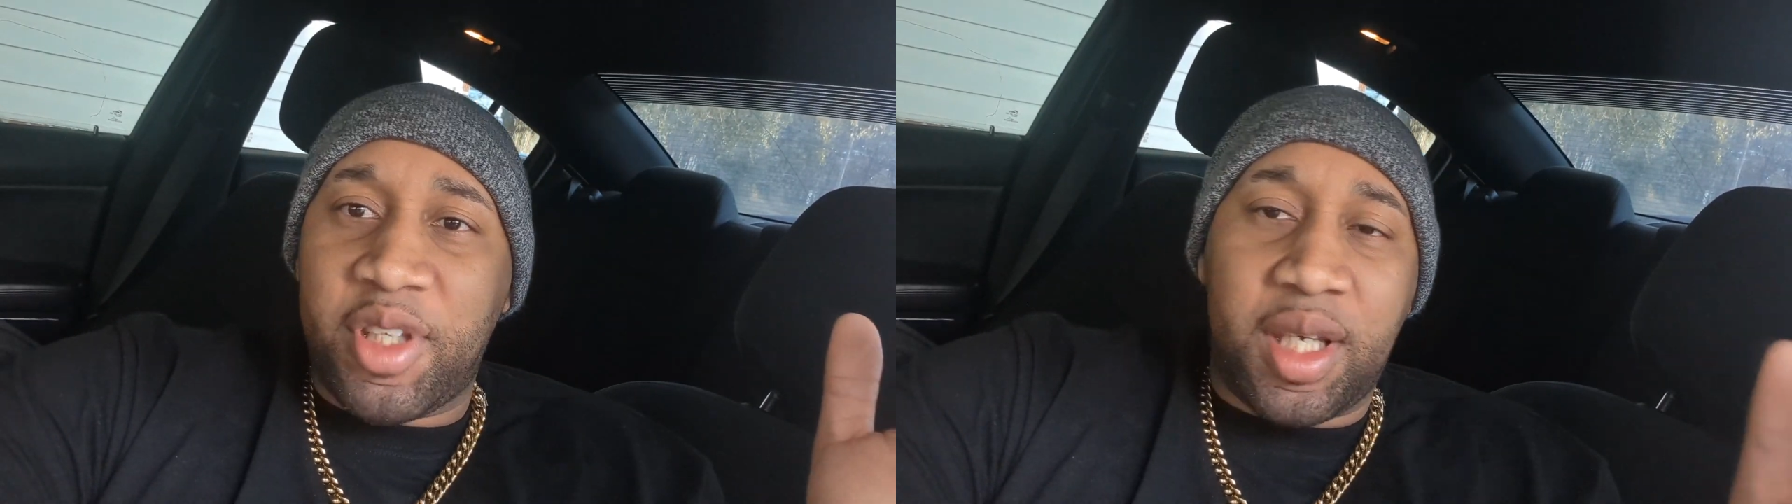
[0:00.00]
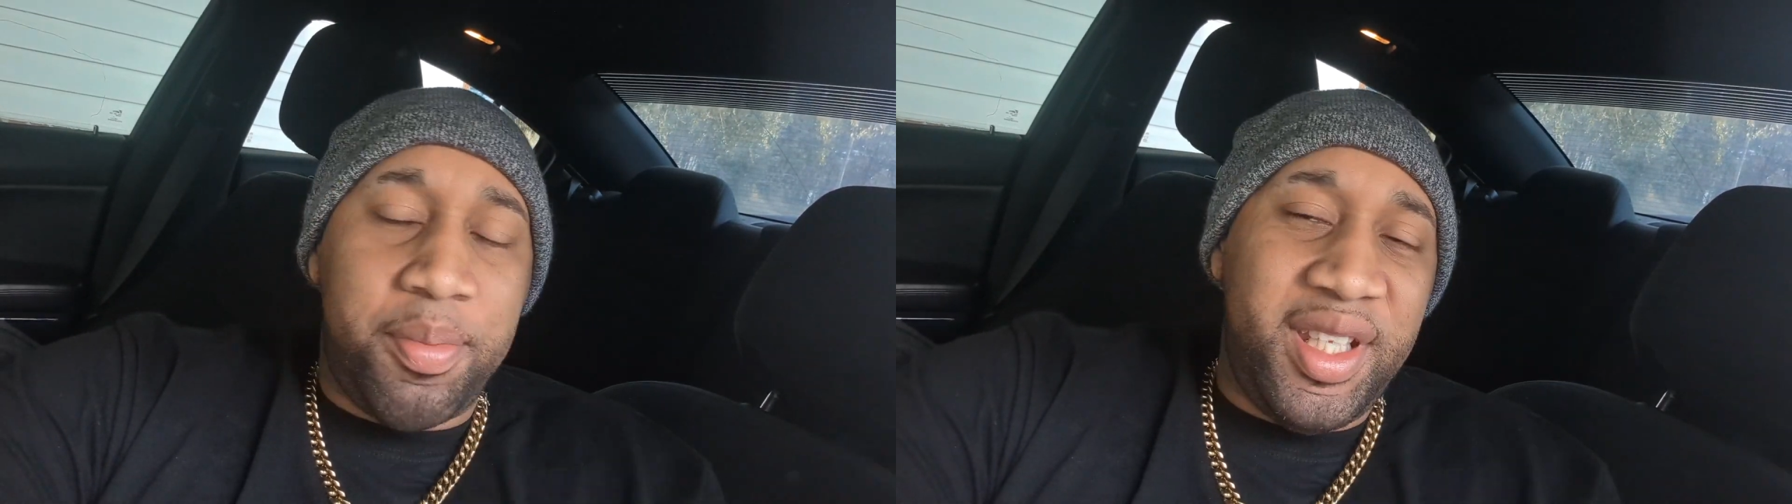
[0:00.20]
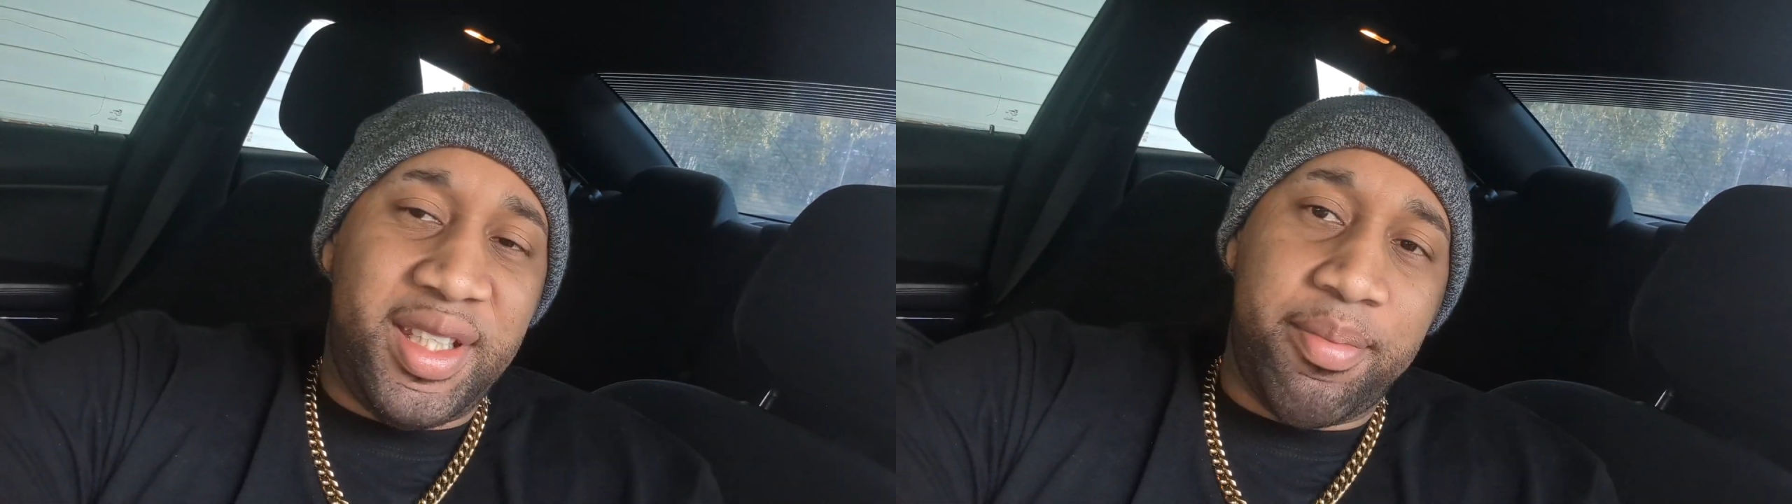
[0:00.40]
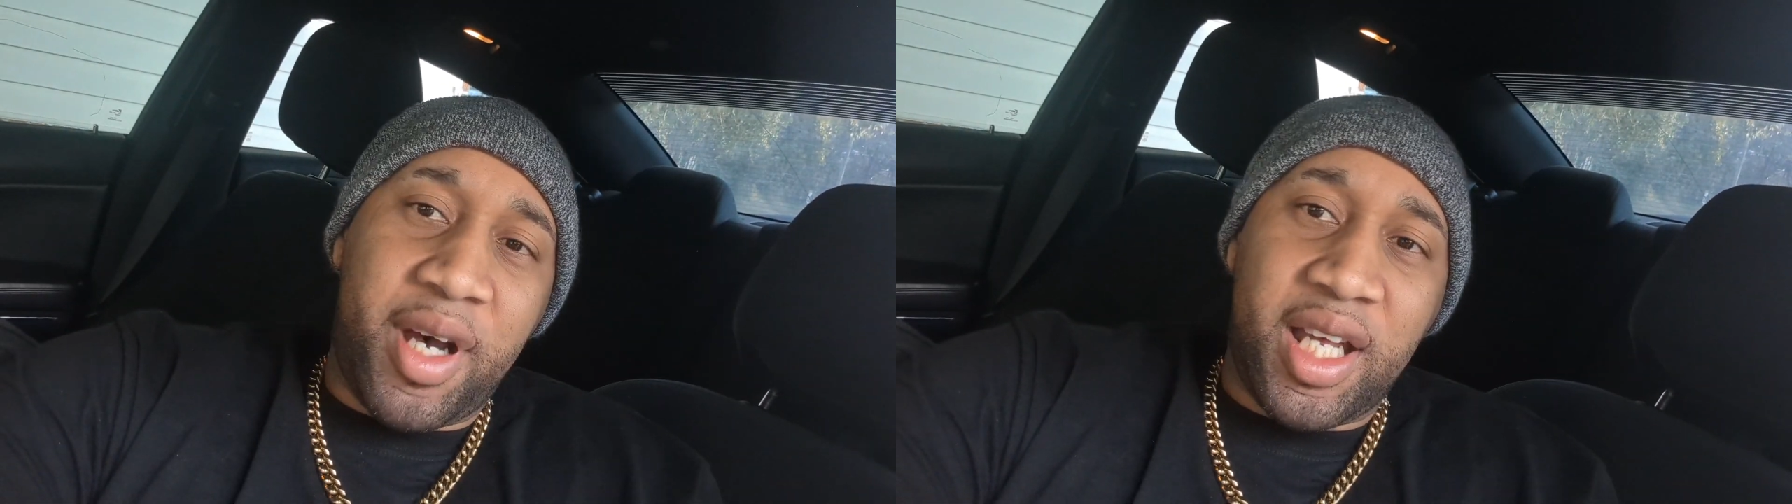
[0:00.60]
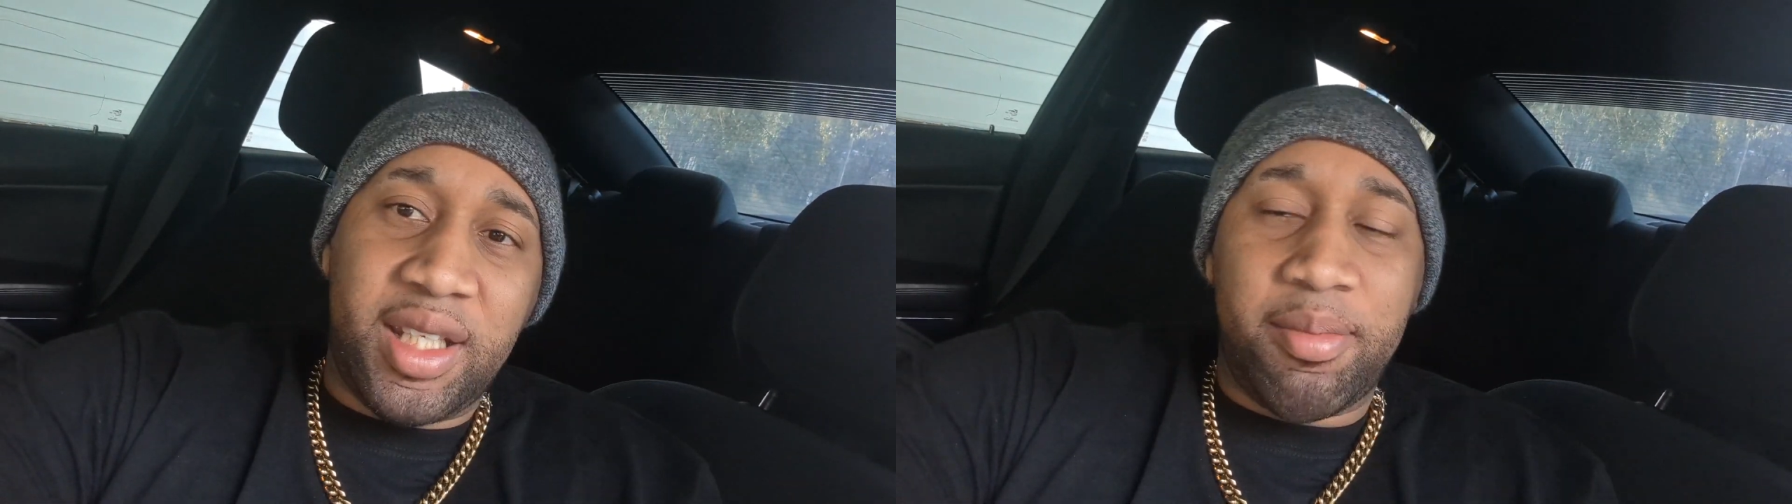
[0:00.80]
can be
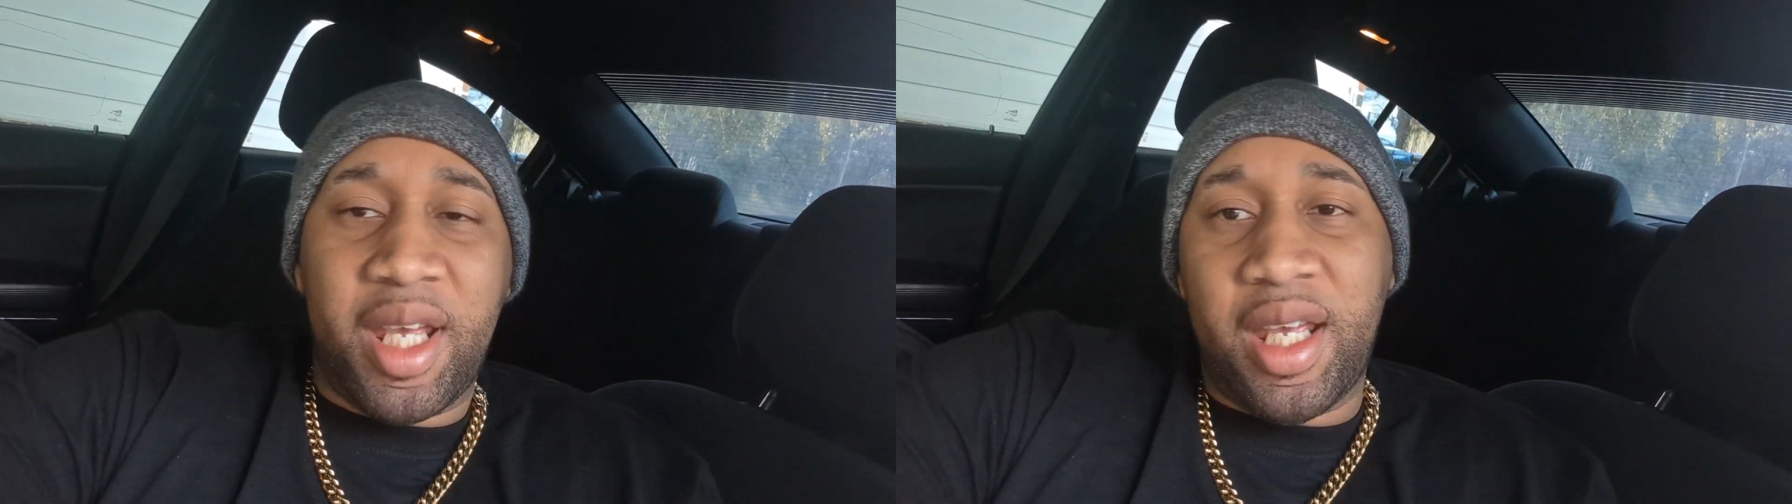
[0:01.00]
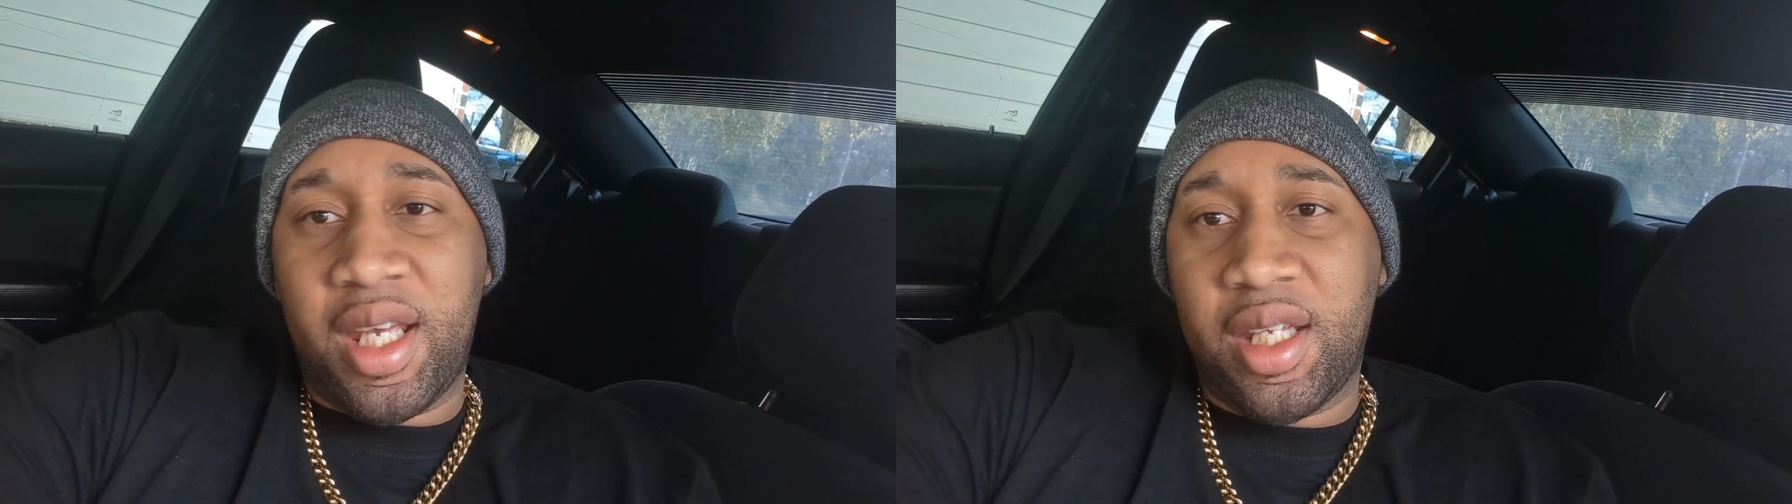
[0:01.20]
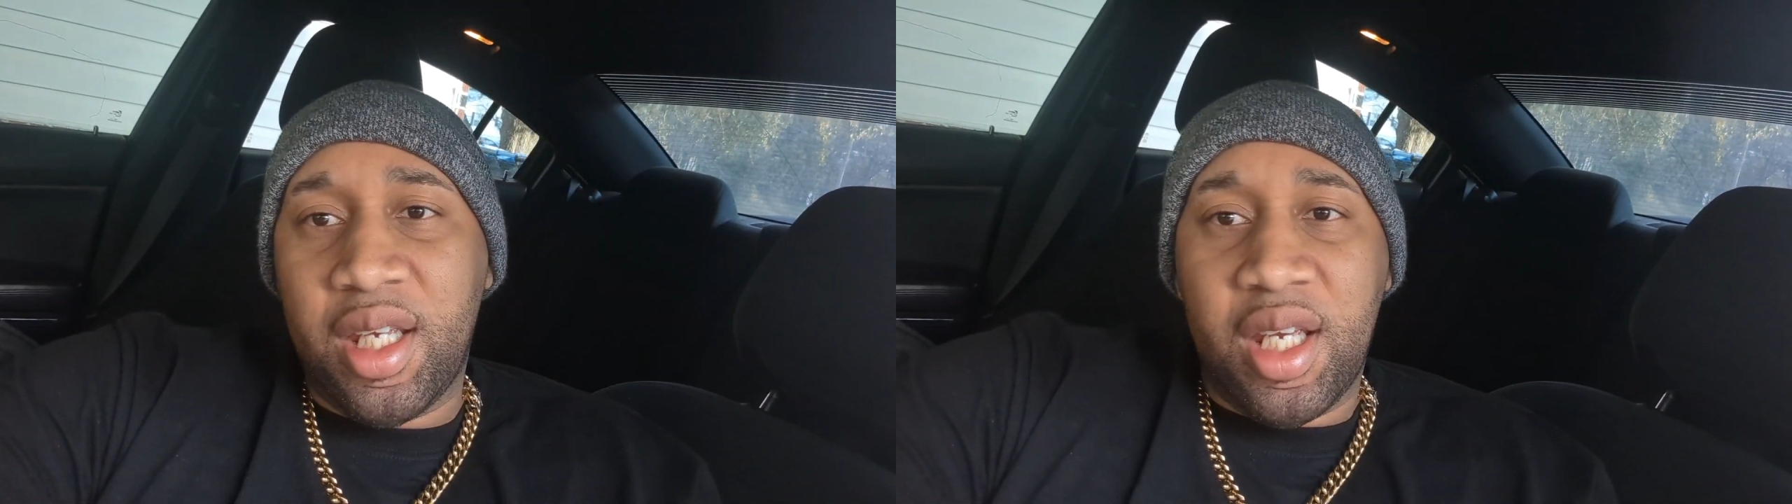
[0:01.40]
demonic, man.